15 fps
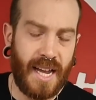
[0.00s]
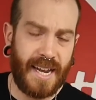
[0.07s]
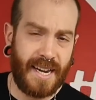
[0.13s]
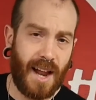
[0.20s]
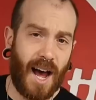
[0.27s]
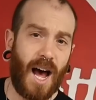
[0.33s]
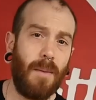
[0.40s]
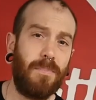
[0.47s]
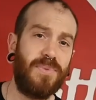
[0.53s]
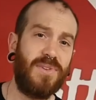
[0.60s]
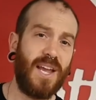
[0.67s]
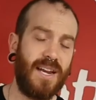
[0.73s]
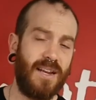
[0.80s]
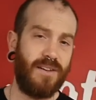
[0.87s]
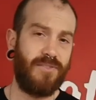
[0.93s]
an
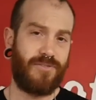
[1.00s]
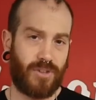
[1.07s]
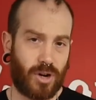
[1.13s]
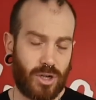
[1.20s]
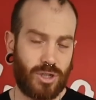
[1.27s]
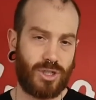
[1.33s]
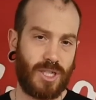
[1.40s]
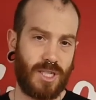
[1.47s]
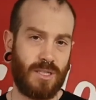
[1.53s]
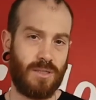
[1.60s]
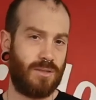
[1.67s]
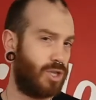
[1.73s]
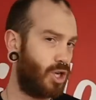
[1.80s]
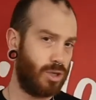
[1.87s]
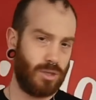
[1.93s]
updated
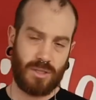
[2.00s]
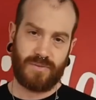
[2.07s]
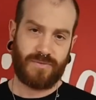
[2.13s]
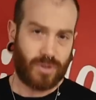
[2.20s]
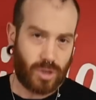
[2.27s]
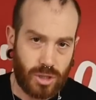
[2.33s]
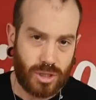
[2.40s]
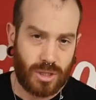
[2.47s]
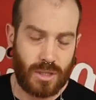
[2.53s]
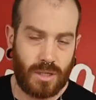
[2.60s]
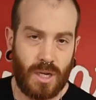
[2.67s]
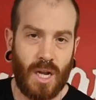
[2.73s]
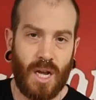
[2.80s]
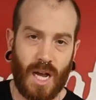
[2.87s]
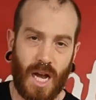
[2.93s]
version, current
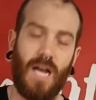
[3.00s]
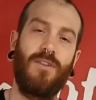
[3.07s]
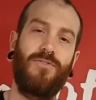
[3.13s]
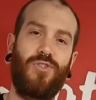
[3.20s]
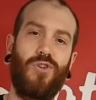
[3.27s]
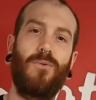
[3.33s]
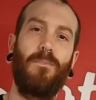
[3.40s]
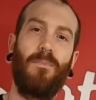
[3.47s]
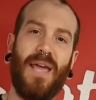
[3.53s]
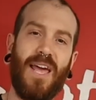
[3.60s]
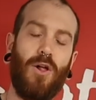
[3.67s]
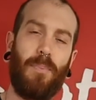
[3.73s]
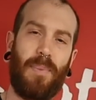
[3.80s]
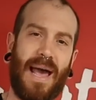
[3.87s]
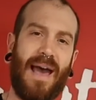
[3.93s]
version of your
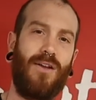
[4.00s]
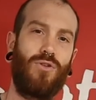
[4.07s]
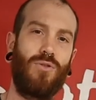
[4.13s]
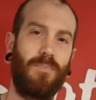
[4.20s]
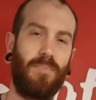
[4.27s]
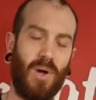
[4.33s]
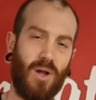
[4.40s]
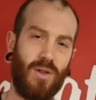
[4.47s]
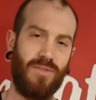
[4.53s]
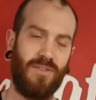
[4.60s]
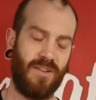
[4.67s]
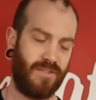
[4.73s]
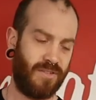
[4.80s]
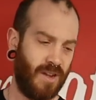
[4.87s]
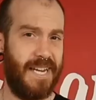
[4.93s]
male pattern
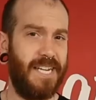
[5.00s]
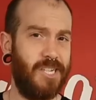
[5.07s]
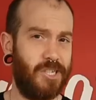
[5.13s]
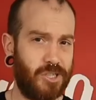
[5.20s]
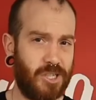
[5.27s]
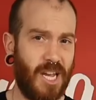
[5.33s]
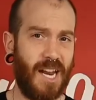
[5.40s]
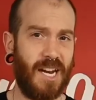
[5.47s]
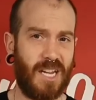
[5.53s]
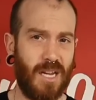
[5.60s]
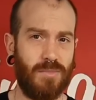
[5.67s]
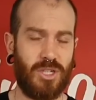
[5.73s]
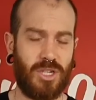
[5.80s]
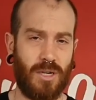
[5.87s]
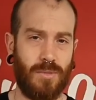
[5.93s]
baldness, and you just kind of
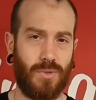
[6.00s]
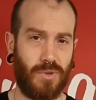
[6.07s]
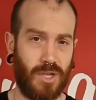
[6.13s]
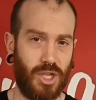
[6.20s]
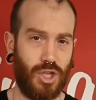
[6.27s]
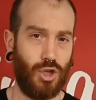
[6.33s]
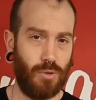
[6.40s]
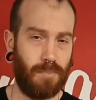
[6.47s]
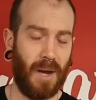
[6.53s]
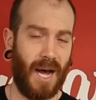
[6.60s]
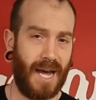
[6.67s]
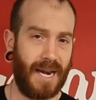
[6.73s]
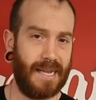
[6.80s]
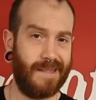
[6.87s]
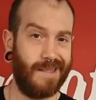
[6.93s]
come to terms with it. You
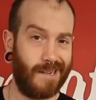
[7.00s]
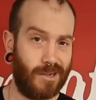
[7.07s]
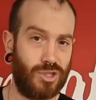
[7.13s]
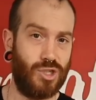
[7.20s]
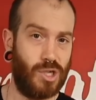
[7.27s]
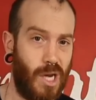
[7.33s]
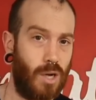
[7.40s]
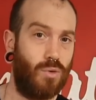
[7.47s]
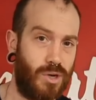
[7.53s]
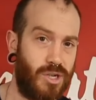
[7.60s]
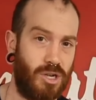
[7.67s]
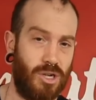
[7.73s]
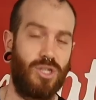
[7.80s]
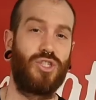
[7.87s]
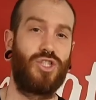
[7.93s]
bought it, and there's no
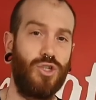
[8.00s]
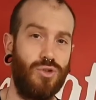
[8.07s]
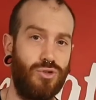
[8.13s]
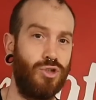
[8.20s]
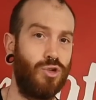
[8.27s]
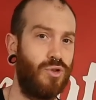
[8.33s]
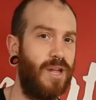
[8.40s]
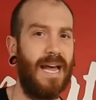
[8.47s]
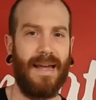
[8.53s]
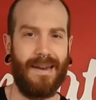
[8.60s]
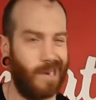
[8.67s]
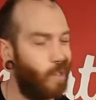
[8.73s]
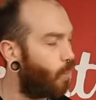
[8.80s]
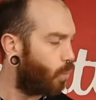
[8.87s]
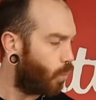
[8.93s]
returns. You knew that.
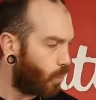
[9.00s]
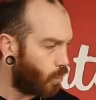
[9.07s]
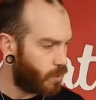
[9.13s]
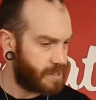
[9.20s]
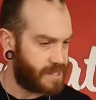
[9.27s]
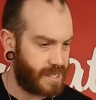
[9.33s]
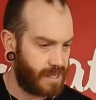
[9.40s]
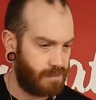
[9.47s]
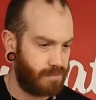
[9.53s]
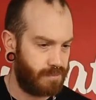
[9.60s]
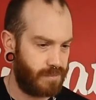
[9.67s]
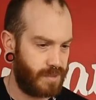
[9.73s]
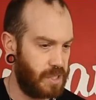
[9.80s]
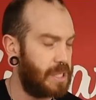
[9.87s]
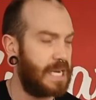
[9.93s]
No warranty.
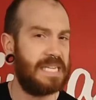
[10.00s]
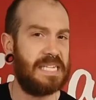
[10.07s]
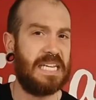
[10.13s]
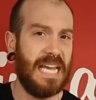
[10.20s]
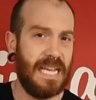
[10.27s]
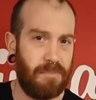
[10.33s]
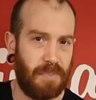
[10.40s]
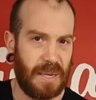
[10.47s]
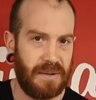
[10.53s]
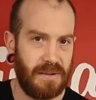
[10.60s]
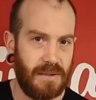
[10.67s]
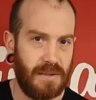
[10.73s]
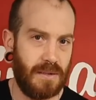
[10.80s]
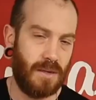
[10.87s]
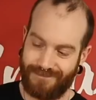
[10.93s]
You get to keep it.
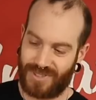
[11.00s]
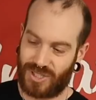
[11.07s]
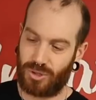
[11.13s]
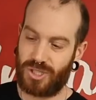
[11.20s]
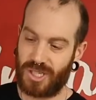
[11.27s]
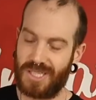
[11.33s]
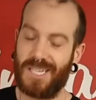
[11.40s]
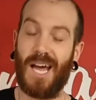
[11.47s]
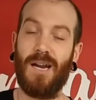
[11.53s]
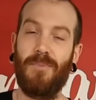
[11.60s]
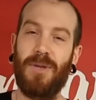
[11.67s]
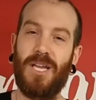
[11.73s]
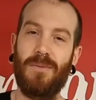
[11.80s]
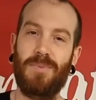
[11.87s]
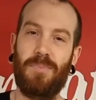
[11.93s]
So it just kind of
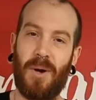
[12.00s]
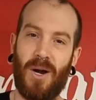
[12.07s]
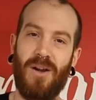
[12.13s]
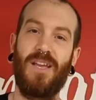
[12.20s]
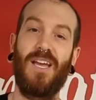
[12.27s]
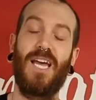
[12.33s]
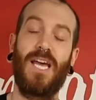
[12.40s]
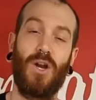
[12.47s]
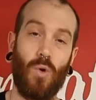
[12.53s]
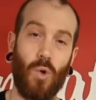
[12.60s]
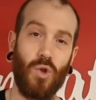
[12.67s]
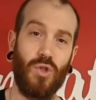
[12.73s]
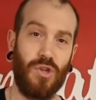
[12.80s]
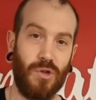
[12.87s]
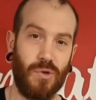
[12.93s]
becomes part of
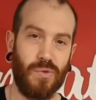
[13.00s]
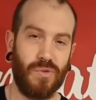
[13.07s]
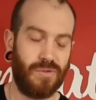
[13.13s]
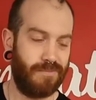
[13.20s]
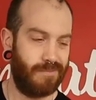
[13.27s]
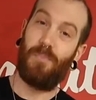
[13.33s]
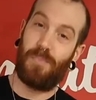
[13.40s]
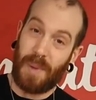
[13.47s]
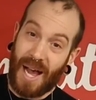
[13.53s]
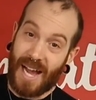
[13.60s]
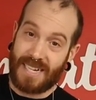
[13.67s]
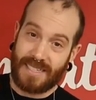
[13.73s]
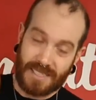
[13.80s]
old news but